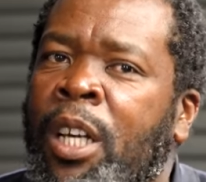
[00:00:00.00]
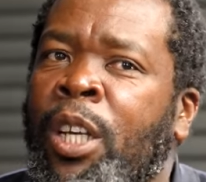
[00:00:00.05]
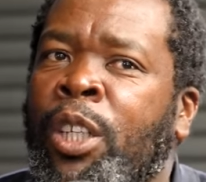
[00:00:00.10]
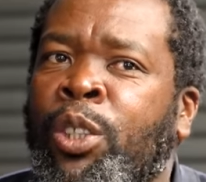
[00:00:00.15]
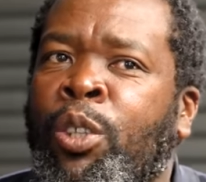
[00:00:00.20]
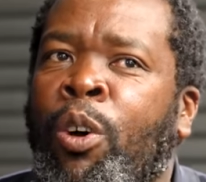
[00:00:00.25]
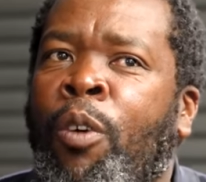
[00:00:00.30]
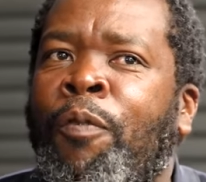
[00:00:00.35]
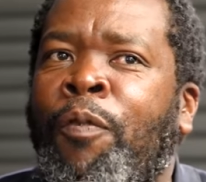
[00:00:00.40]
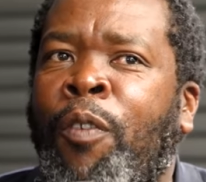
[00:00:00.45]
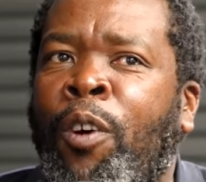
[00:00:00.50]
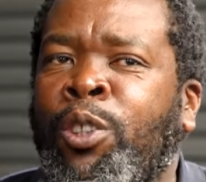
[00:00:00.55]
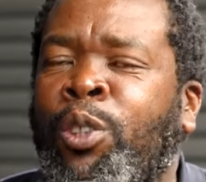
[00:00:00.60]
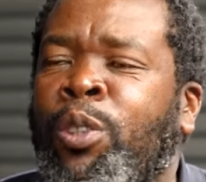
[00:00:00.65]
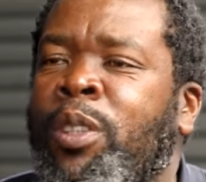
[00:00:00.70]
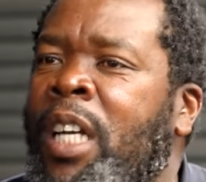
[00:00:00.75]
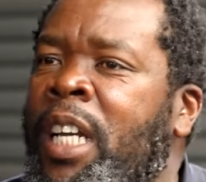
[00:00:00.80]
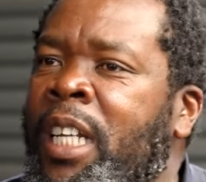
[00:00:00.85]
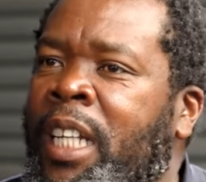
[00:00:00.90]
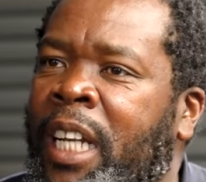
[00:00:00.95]
So
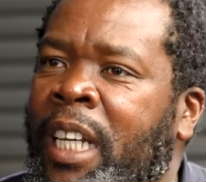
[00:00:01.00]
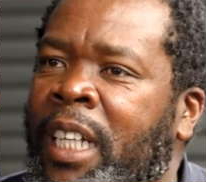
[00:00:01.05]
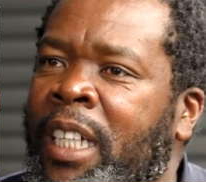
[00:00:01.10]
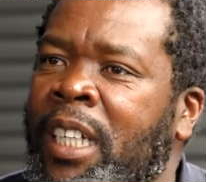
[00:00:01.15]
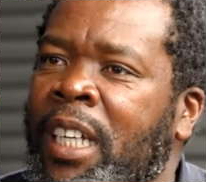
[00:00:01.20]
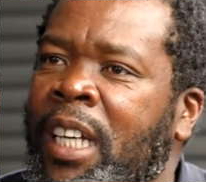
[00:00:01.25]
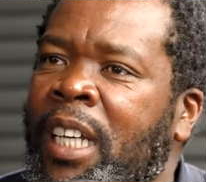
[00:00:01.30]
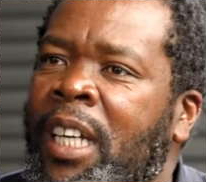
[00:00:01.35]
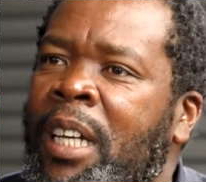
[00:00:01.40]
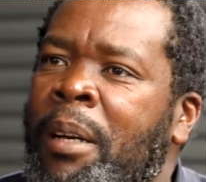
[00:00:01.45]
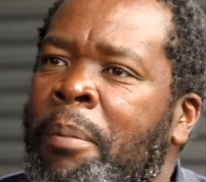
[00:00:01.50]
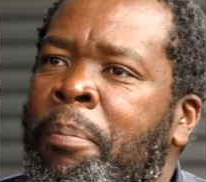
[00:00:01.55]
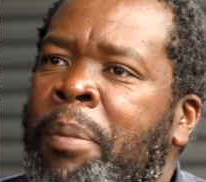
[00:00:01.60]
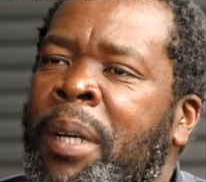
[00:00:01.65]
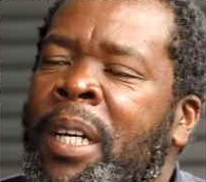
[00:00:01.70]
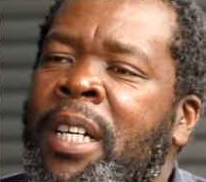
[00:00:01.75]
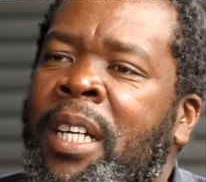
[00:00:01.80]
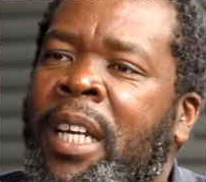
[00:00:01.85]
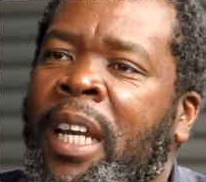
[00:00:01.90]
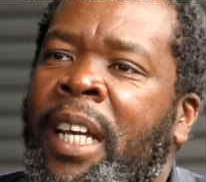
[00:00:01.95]
fortunately,
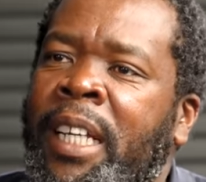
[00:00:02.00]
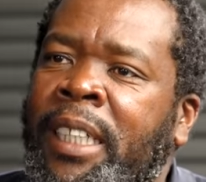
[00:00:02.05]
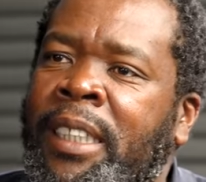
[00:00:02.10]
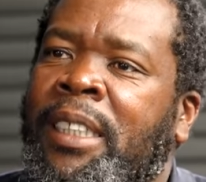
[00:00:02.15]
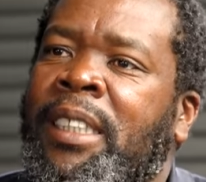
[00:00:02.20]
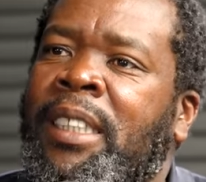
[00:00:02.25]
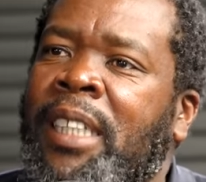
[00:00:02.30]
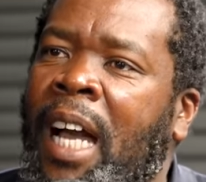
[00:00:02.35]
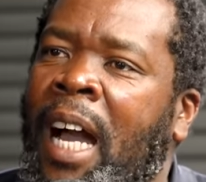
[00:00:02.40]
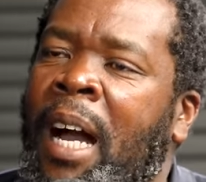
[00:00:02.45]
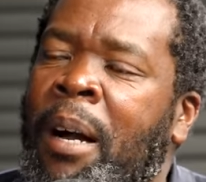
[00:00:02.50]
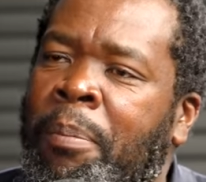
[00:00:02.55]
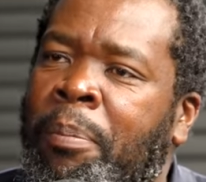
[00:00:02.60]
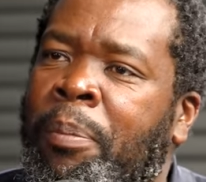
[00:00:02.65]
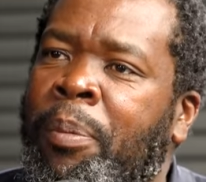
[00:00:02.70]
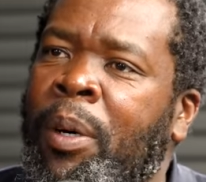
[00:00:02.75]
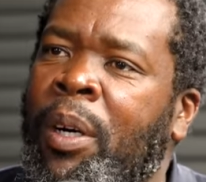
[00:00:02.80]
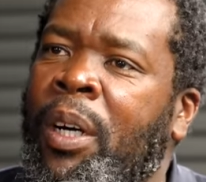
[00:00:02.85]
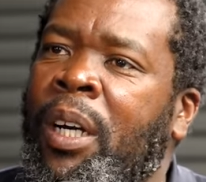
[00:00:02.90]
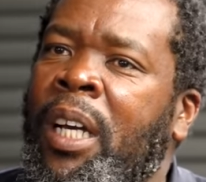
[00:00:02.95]
being raised up